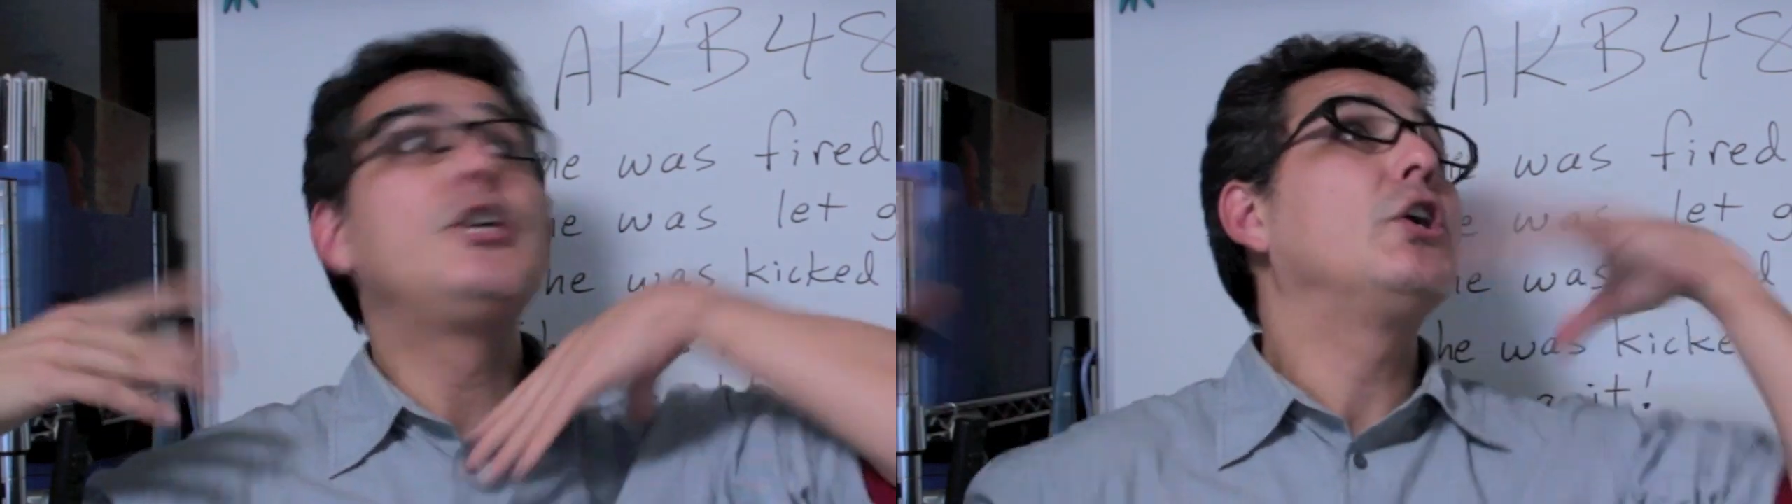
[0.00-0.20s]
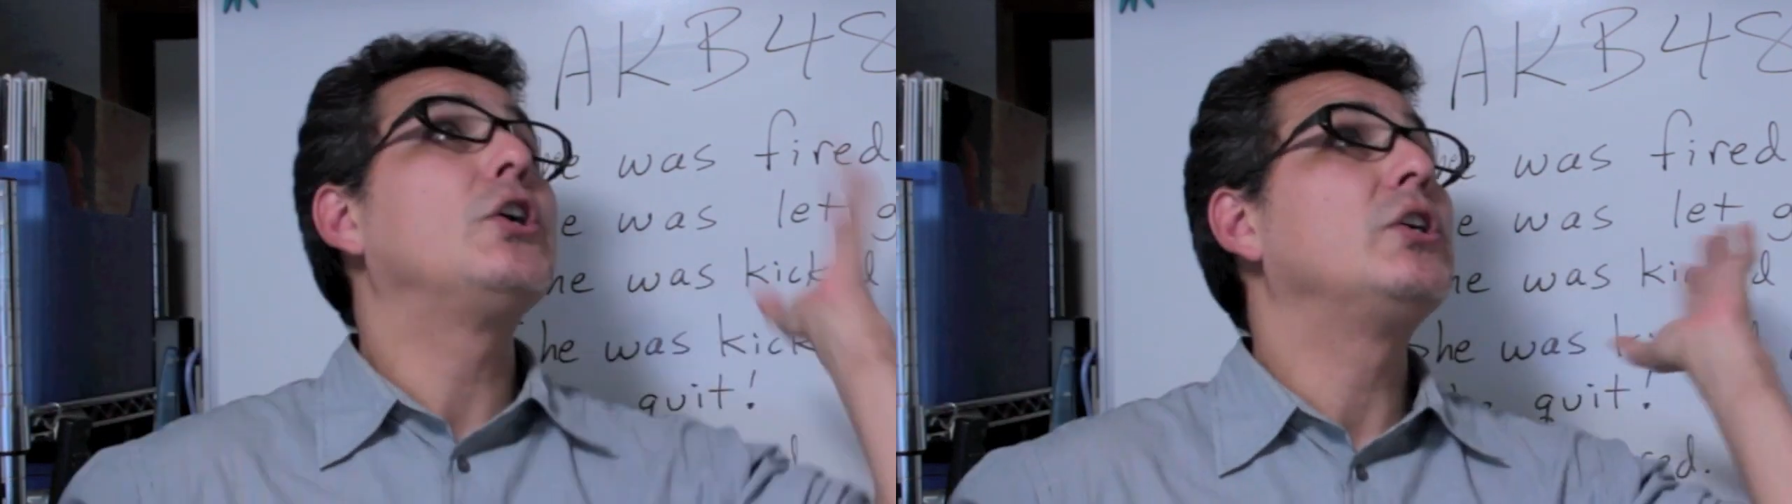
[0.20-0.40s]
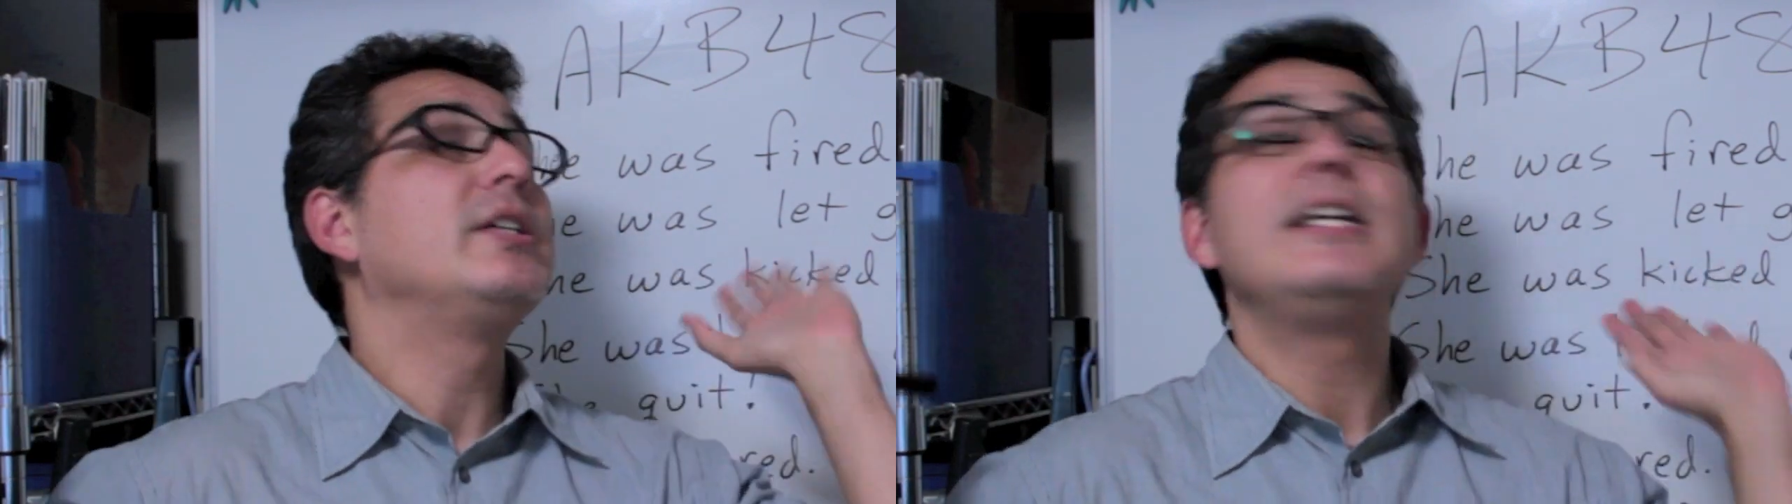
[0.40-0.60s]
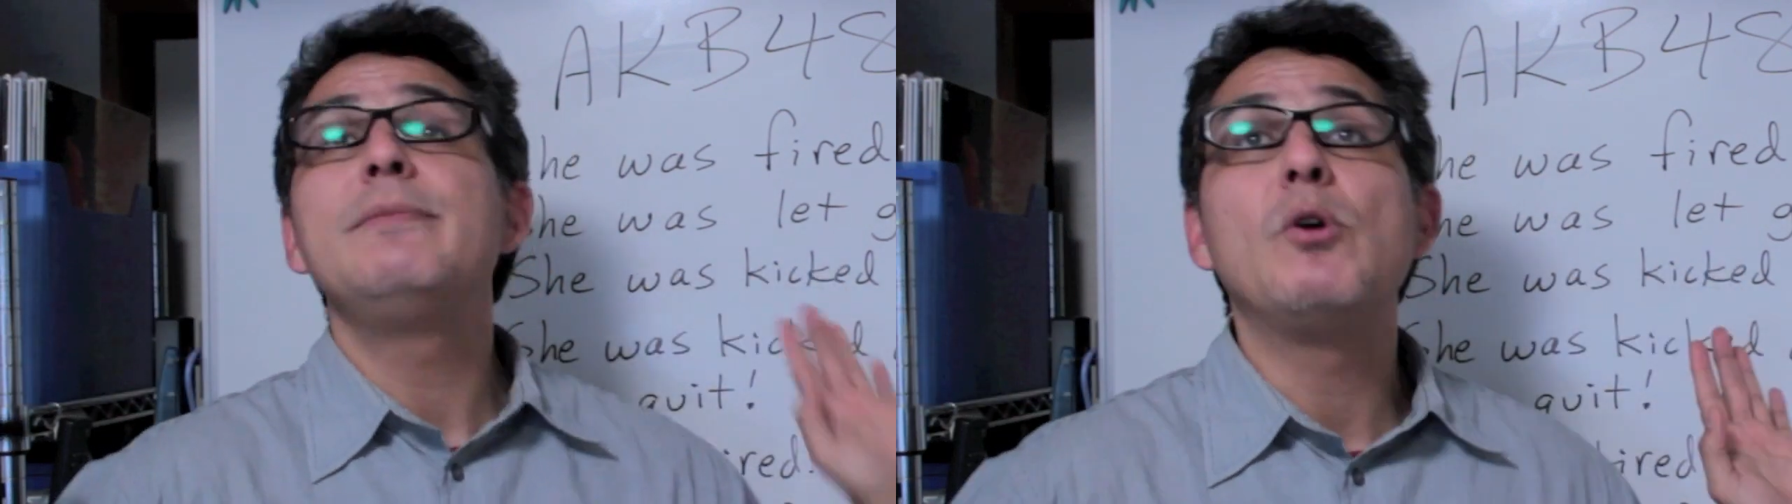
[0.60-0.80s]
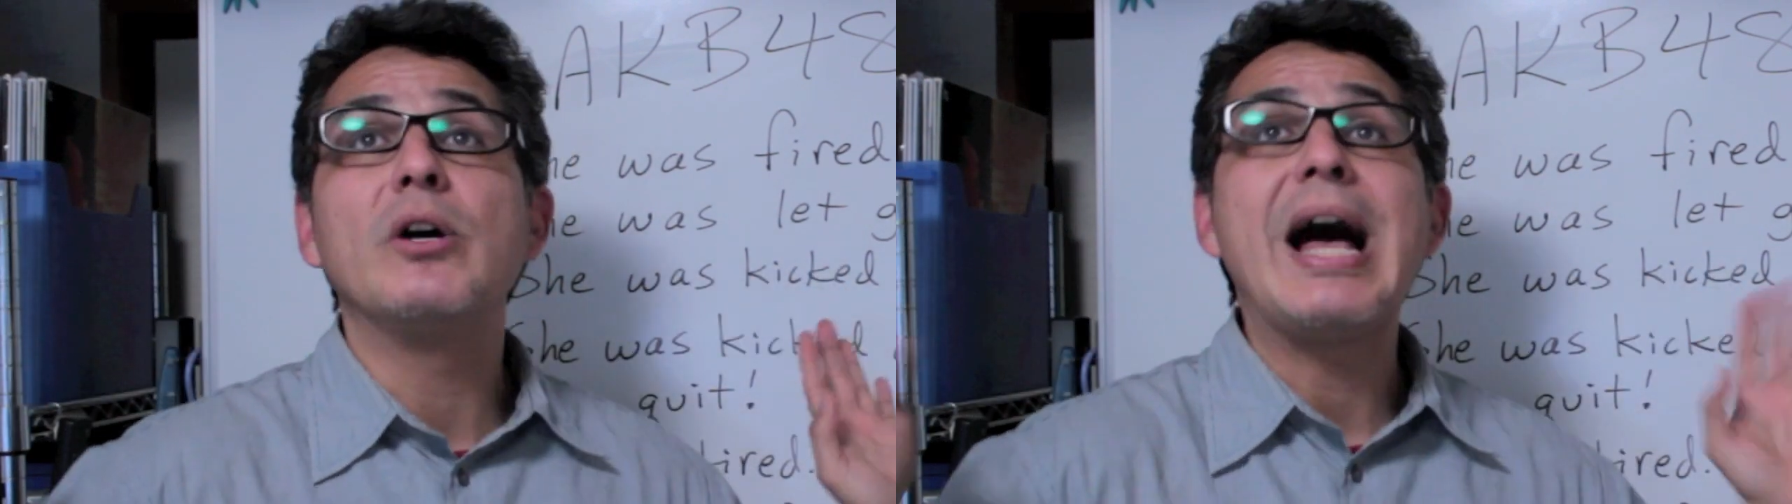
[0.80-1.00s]
girl
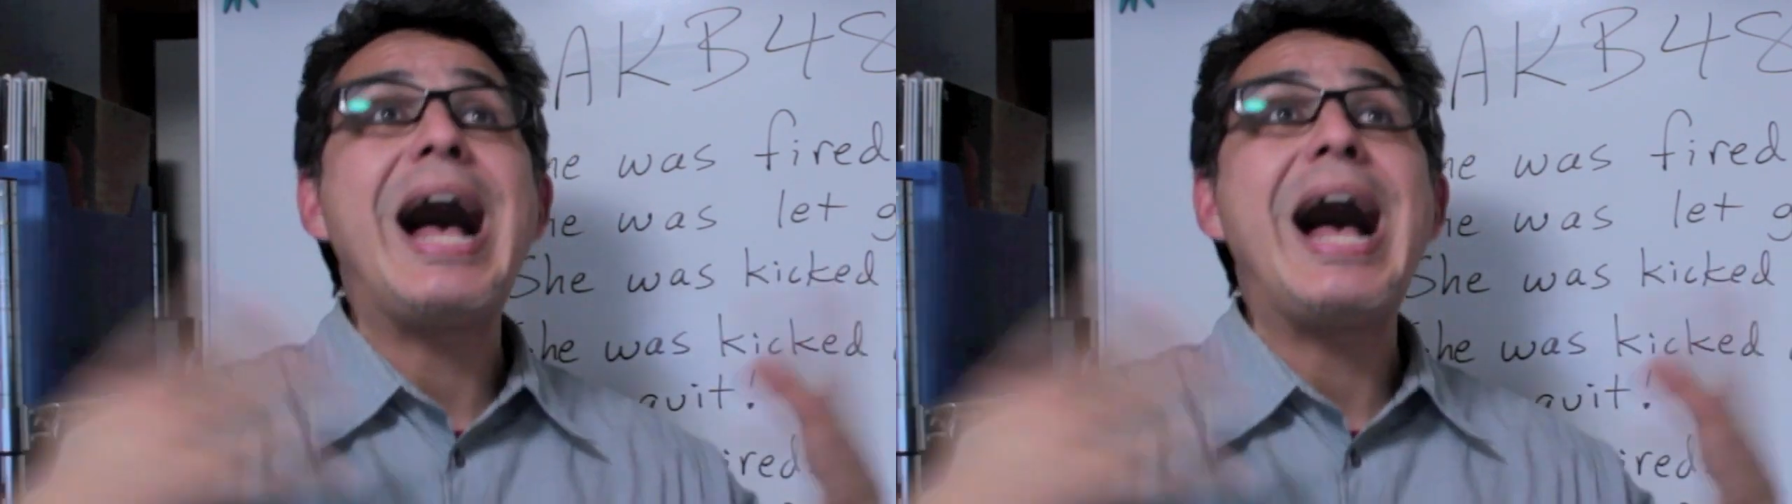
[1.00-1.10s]
anymore.